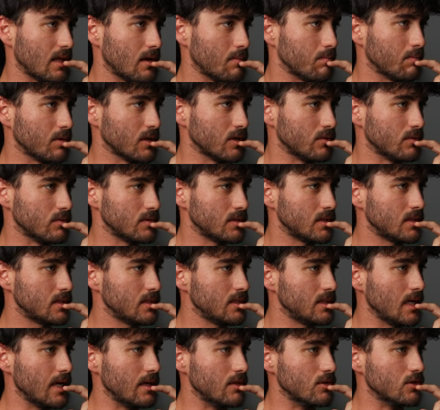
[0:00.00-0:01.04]
that blue
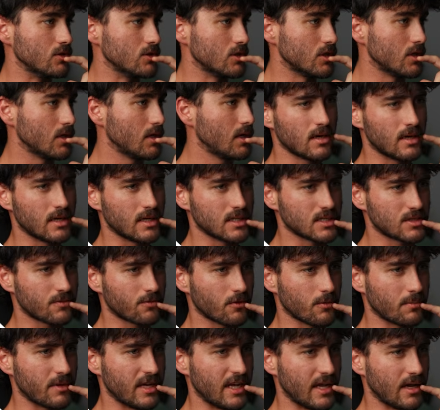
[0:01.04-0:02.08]
tinge. It is
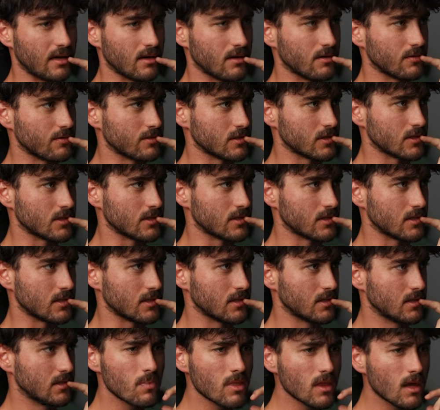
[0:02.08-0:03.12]
from the edit for sure.
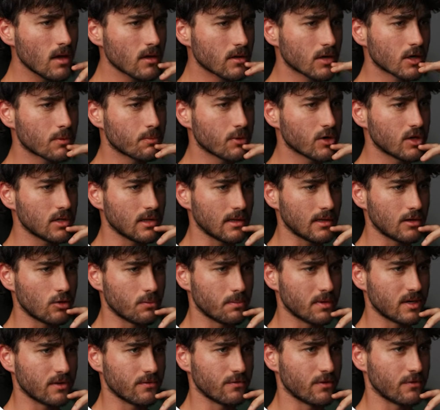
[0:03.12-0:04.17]
I'm gonna put a little
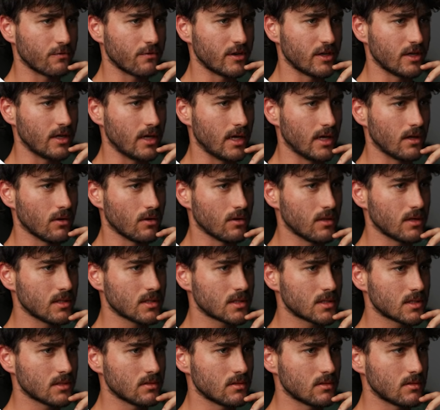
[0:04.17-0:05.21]
bit of a vignette on
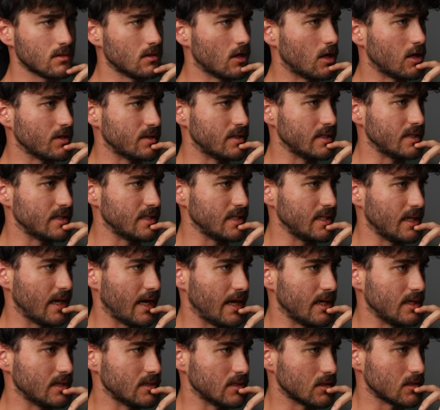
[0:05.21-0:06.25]
this. Oh, the
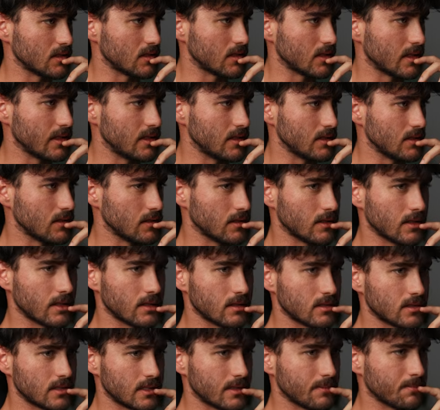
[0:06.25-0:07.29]
dehaze is crazy on
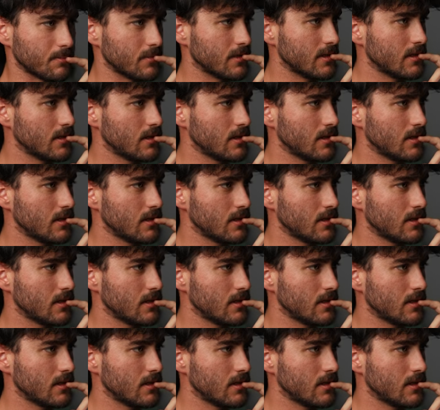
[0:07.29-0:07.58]
that, damn.